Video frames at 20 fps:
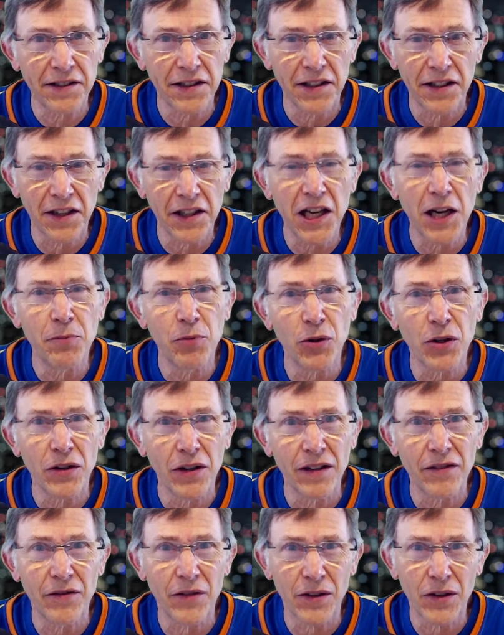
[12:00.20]
a couple
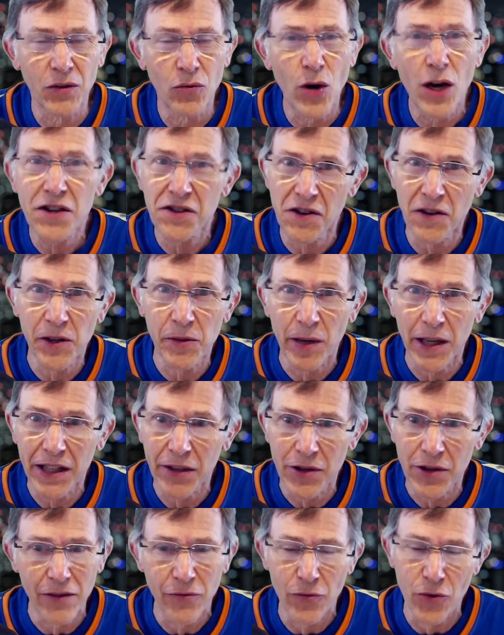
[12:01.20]
of questions about that.
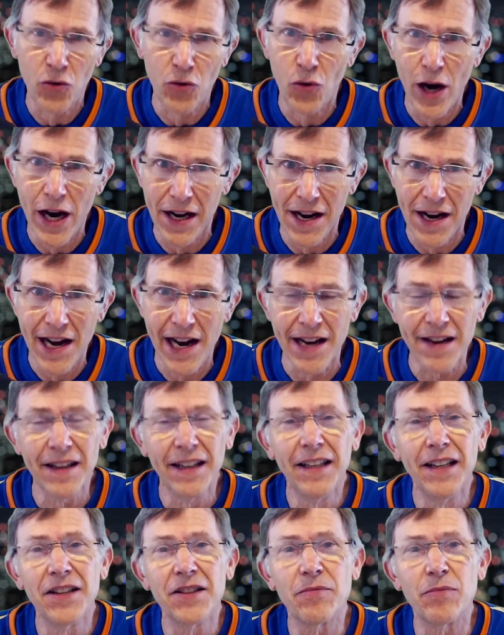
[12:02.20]
We thought, well, why not?
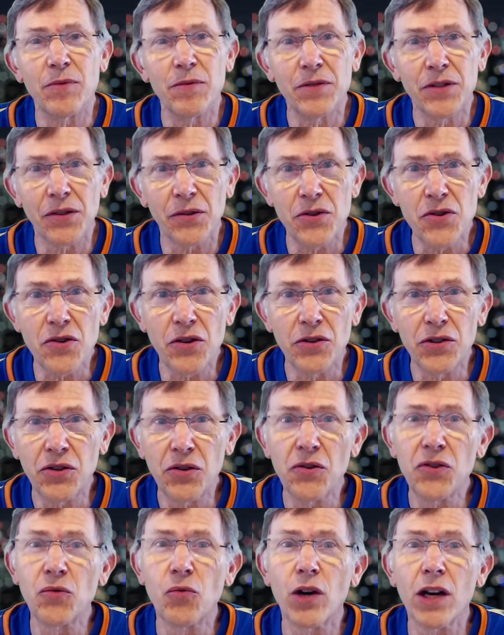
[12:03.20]
So you can
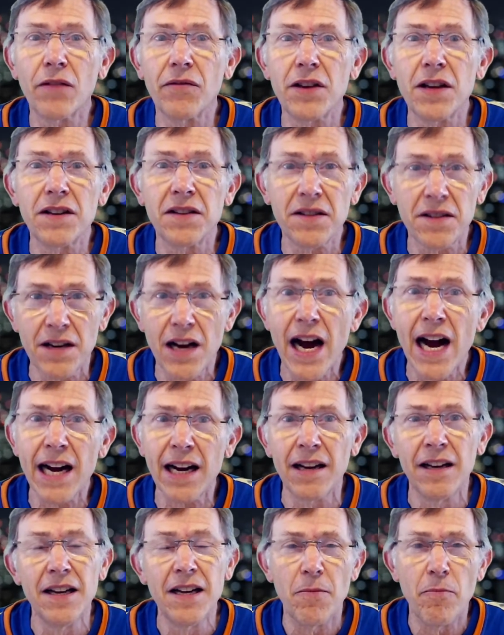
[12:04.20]
choose one of the
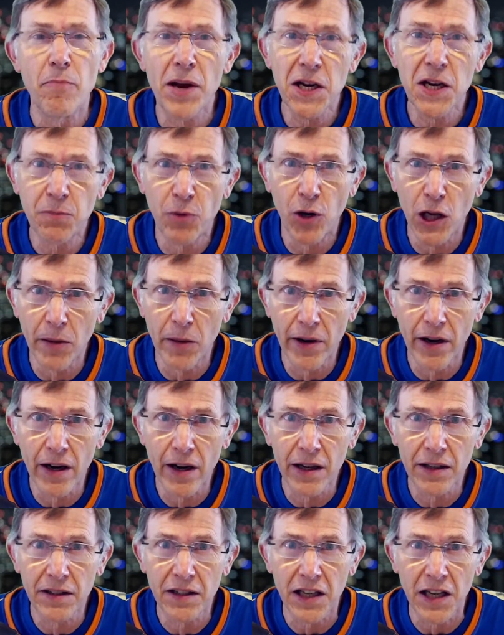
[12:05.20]
stock Baseball
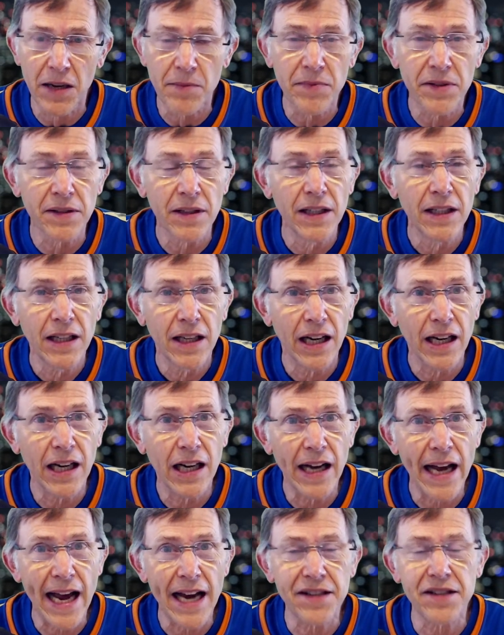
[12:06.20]
America teams
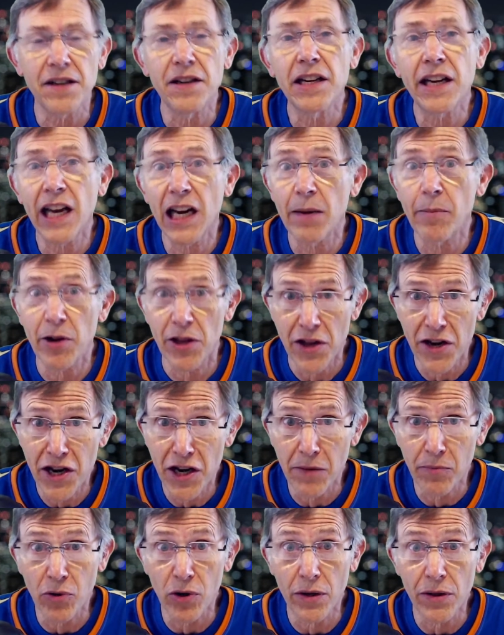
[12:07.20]
as indicated by the
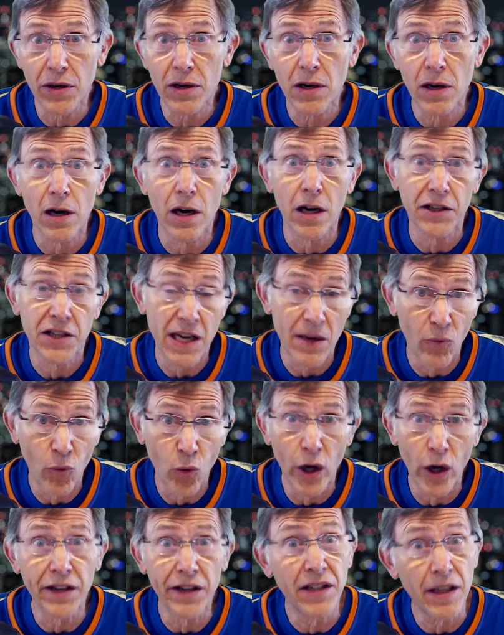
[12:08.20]
number on the card, Team
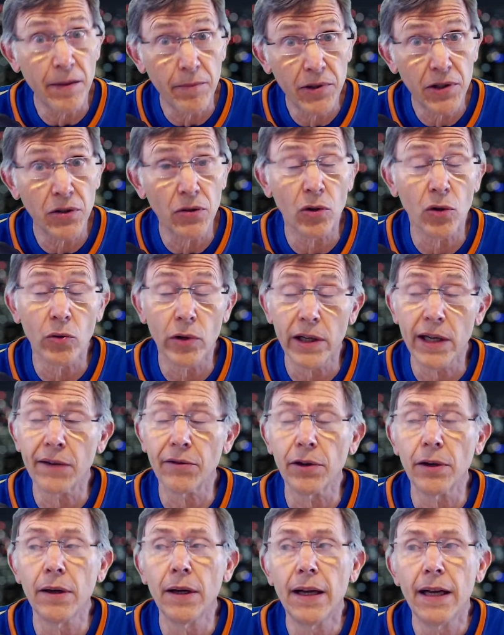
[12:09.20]
1, Team 2, or
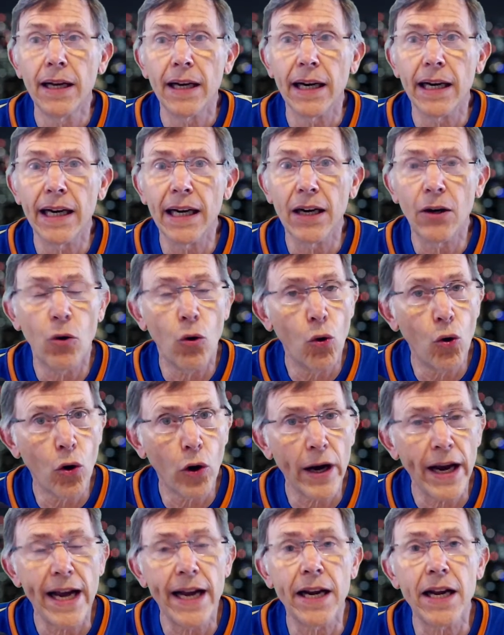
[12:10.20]
whatever,
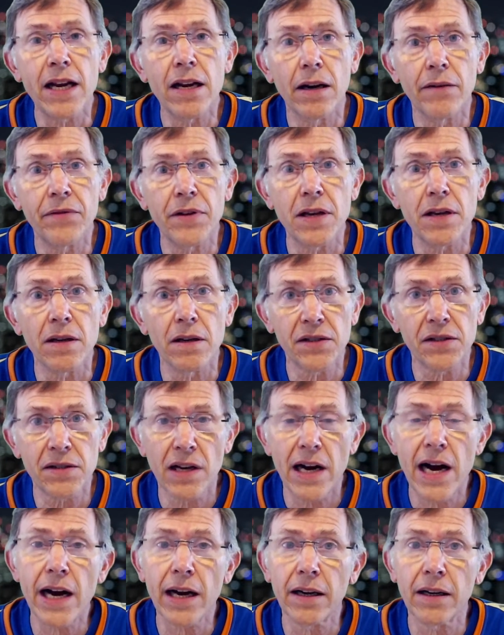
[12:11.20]
or any of the
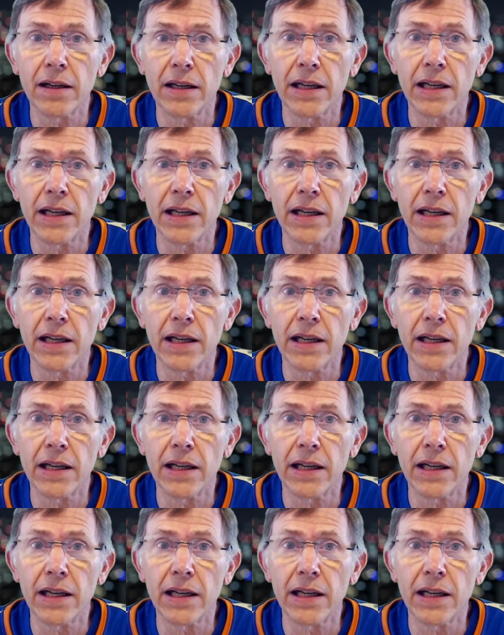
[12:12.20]
stock